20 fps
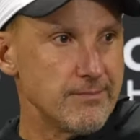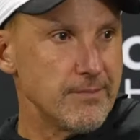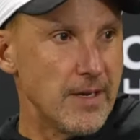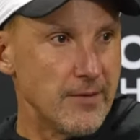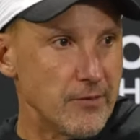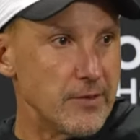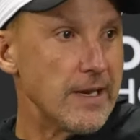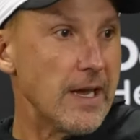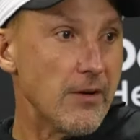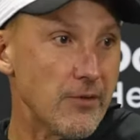
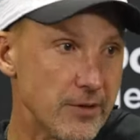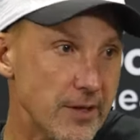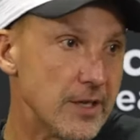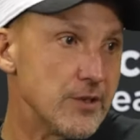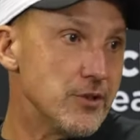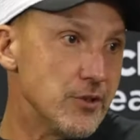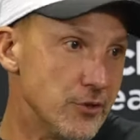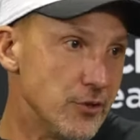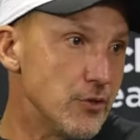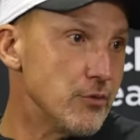every now and
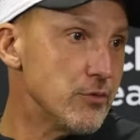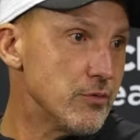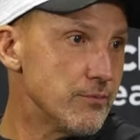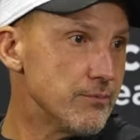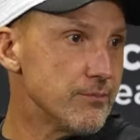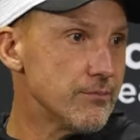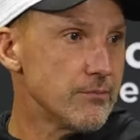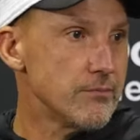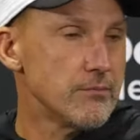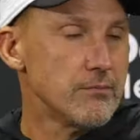then you do
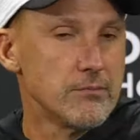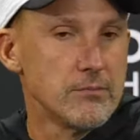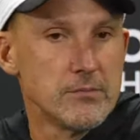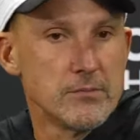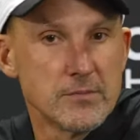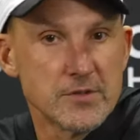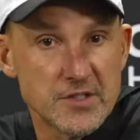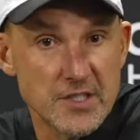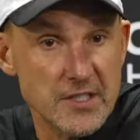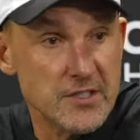
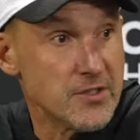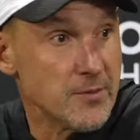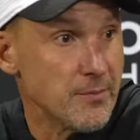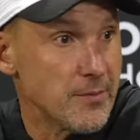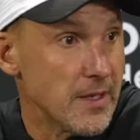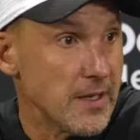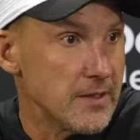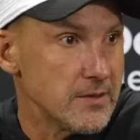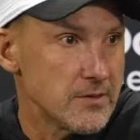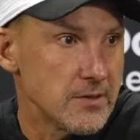see some
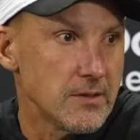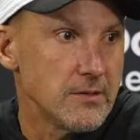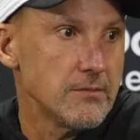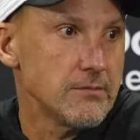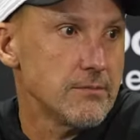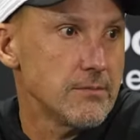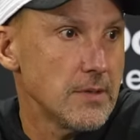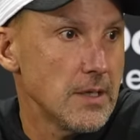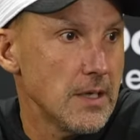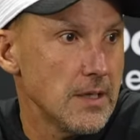things that
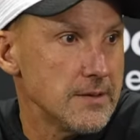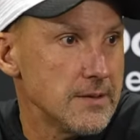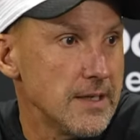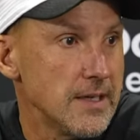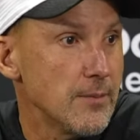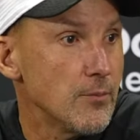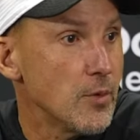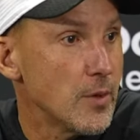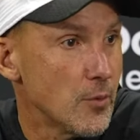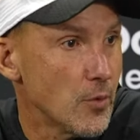ah
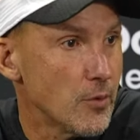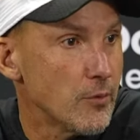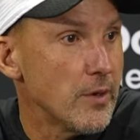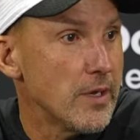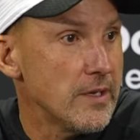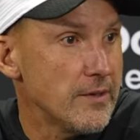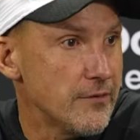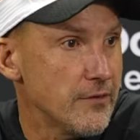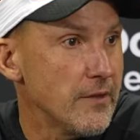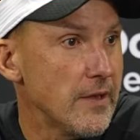damn we weren't
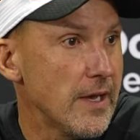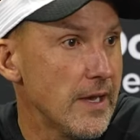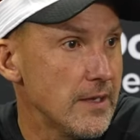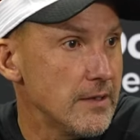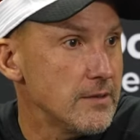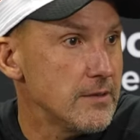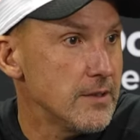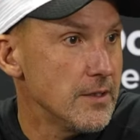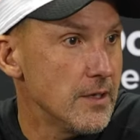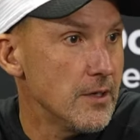ready for
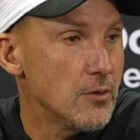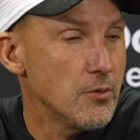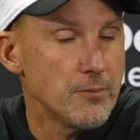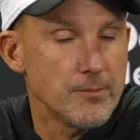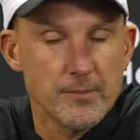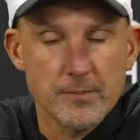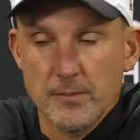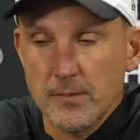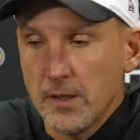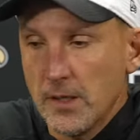that you know
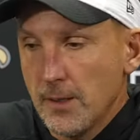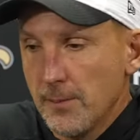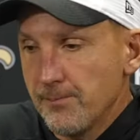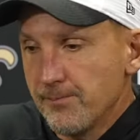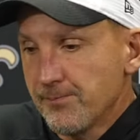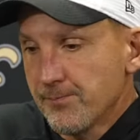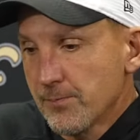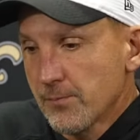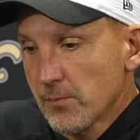um,